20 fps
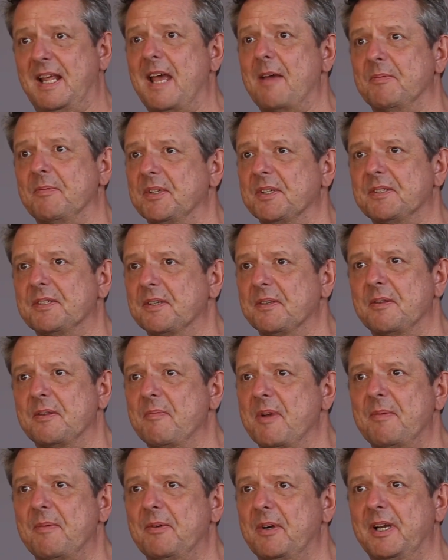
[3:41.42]
am, just at the
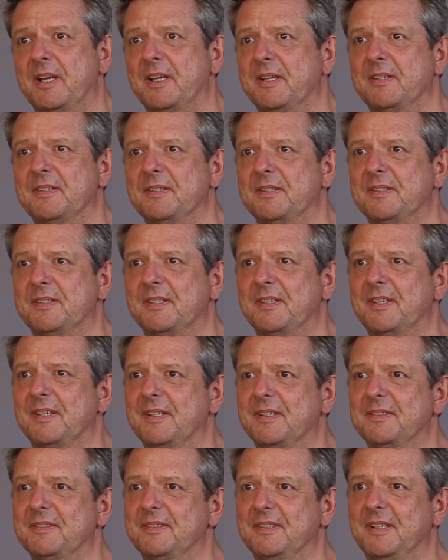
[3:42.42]
memory. So
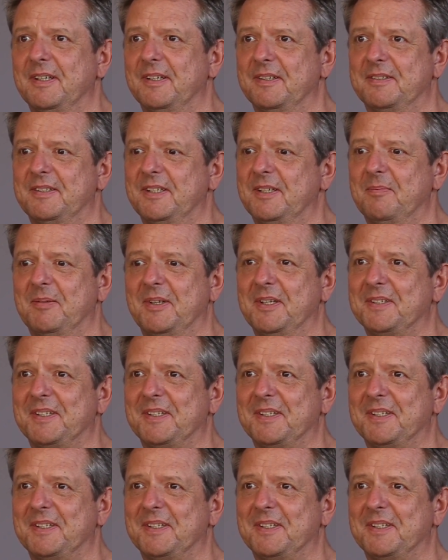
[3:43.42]
yeah, deeply